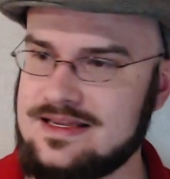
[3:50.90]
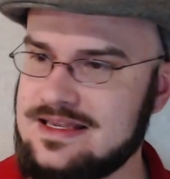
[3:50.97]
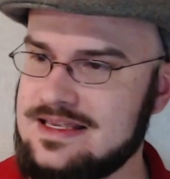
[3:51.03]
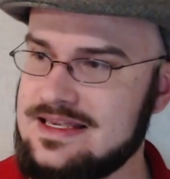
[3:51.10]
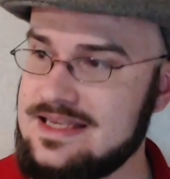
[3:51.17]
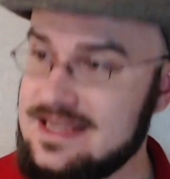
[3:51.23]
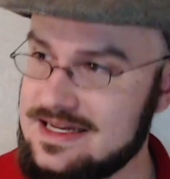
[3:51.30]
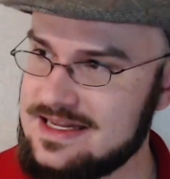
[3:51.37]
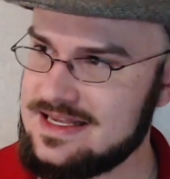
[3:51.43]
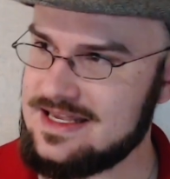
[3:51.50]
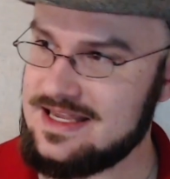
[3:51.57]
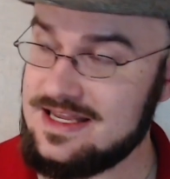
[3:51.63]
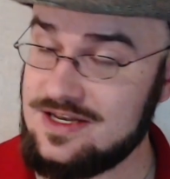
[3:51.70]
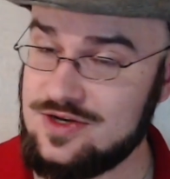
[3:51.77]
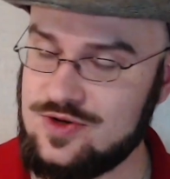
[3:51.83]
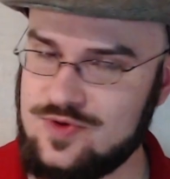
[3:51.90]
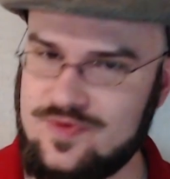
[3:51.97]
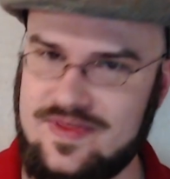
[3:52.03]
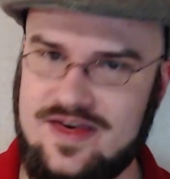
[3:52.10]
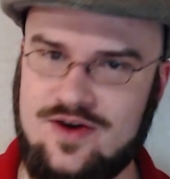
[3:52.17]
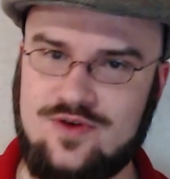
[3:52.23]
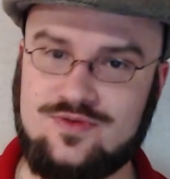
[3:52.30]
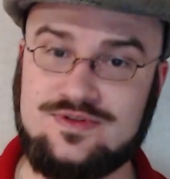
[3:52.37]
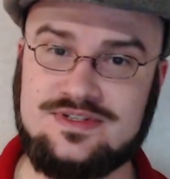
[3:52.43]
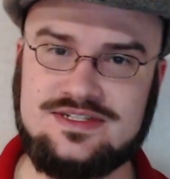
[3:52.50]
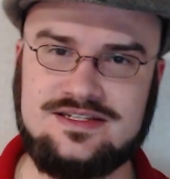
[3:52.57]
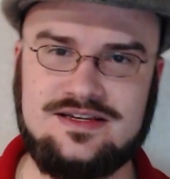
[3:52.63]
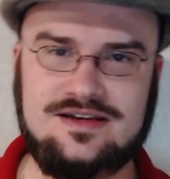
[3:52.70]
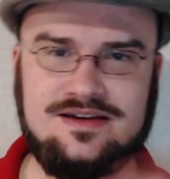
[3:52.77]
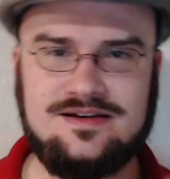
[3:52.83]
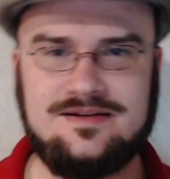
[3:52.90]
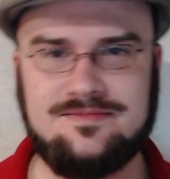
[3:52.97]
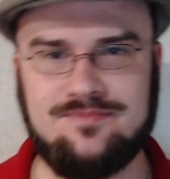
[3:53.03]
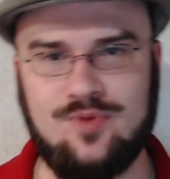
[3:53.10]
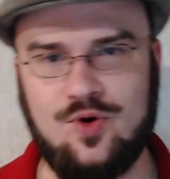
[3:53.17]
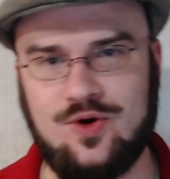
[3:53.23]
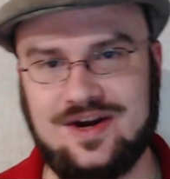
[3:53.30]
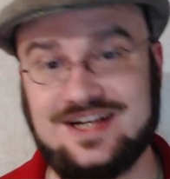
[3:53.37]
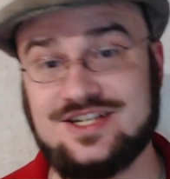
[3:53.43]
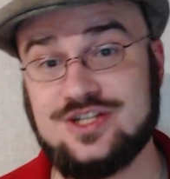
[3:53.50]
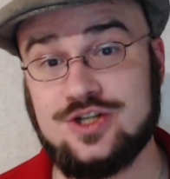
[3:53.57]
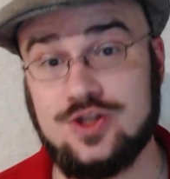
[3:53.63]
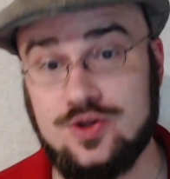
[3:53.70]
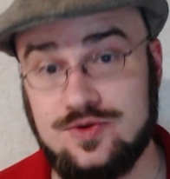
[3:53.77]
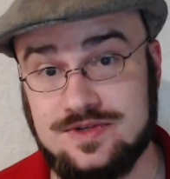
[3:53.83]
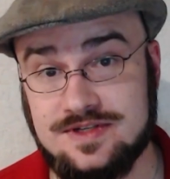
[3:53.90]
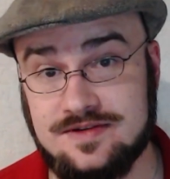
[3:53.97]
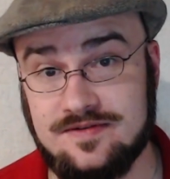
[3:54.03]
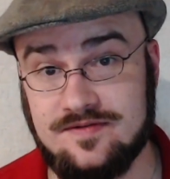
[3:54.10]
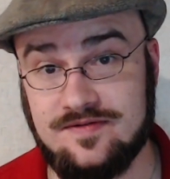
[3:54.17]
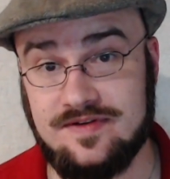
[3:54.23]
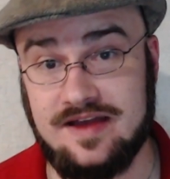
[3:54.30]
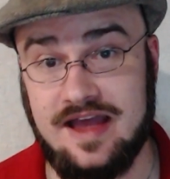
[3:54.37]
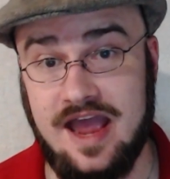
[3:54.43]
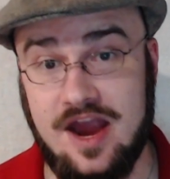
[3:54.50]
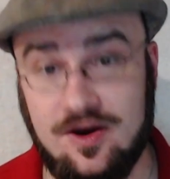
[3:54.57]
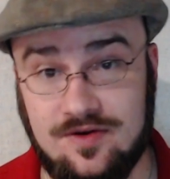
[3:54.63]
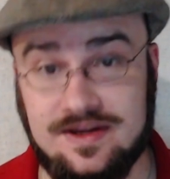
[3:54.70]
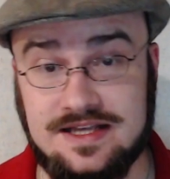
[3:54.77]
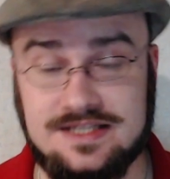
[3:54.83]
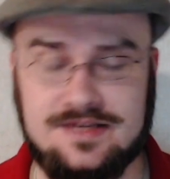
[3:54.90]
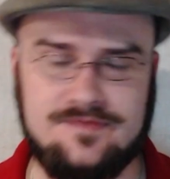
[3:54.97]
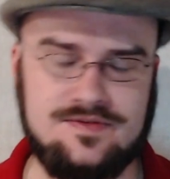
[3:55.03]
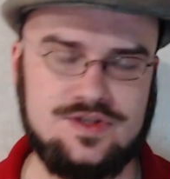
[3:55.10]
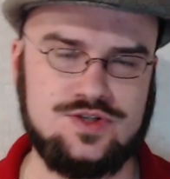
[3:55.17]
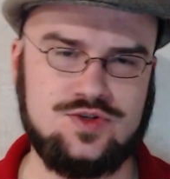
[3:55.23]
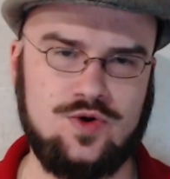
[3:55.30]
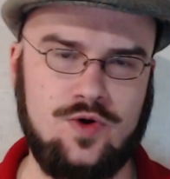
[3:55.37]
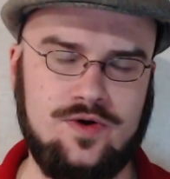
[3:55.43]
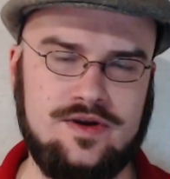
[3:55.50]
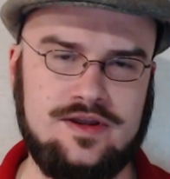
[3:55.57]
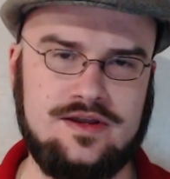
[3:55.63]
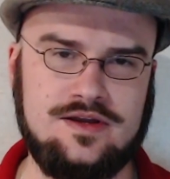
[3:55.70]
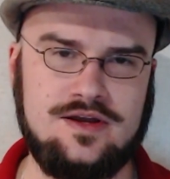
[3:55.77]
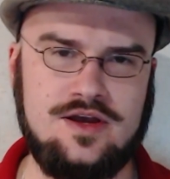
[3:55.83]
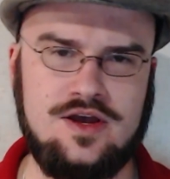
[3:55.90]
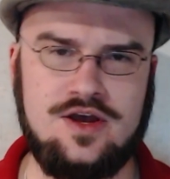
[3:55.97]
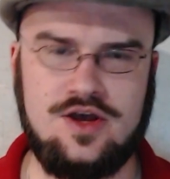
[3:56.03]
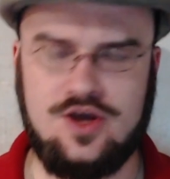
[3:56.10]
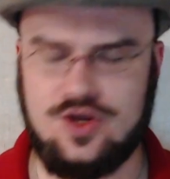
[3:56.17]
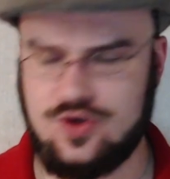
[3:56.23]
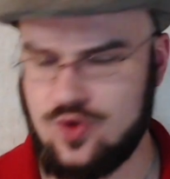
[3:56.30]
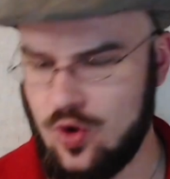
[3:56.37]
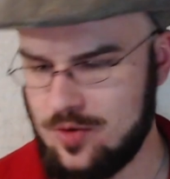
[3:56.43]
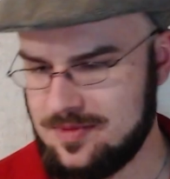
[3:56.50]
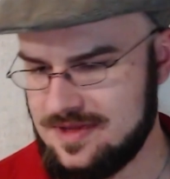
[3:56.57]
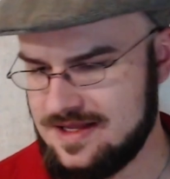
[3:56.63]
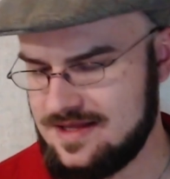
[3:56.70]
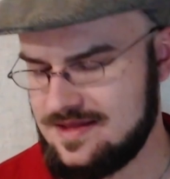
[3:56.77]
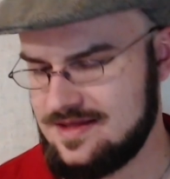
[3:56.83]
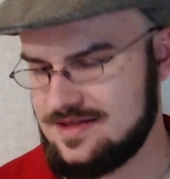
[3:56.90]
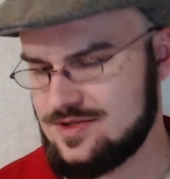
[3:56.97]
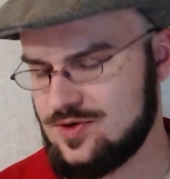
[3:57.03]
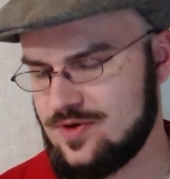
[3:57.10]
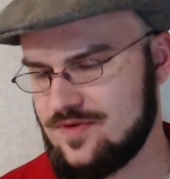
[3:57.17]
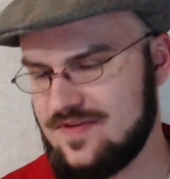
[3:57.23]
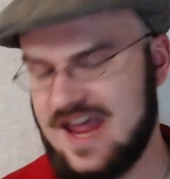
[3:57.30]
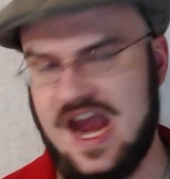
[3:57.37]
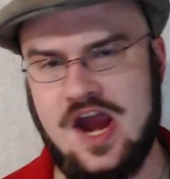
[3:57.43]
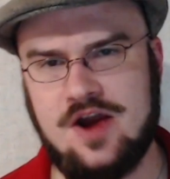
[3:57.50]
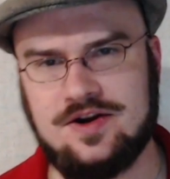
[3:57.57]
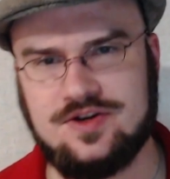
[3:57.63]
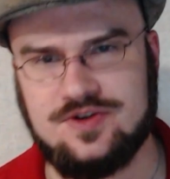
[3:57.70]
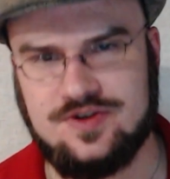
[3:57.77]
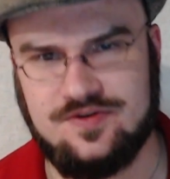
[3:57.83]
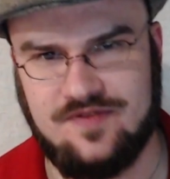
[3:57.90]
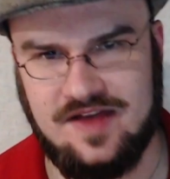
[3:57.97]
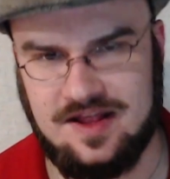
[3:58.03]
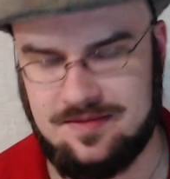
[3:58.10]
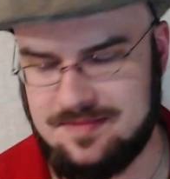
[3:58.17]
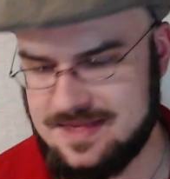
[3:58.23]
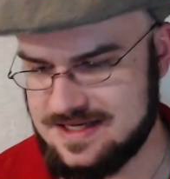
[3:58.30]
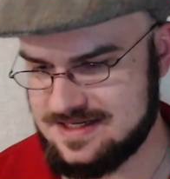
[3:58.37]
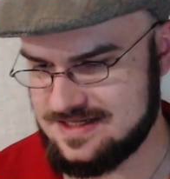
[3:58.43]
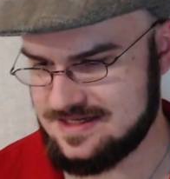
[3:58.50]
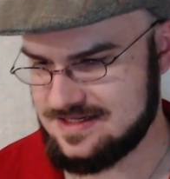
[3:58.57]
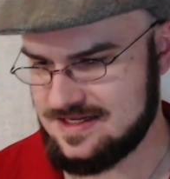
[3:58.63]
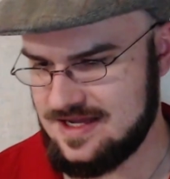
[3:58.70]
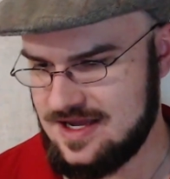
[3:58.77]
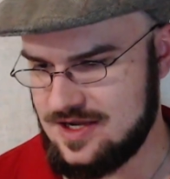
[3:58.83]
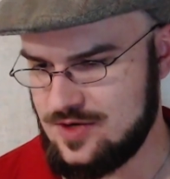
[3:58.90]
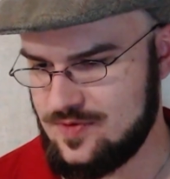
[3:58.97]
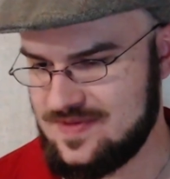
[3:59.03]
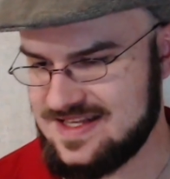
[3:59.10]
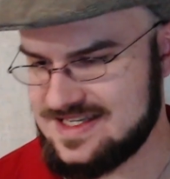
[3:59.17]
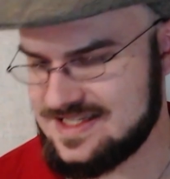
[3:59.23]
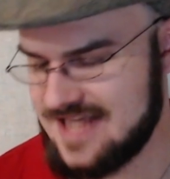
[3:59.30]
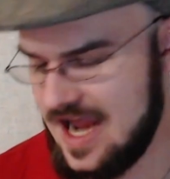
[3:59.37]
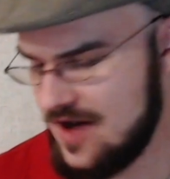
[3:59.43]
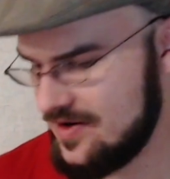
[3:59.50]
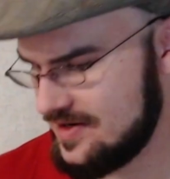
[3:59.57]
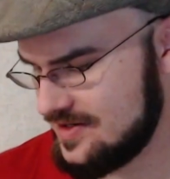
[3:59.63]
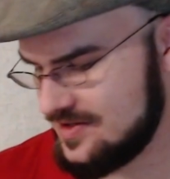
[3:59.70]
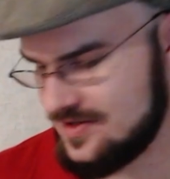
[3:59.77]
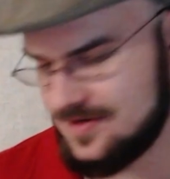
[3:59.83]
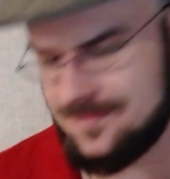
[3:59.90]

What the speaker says: getting into those more exclusive areas of the story. Normally, the sort of character development and this character,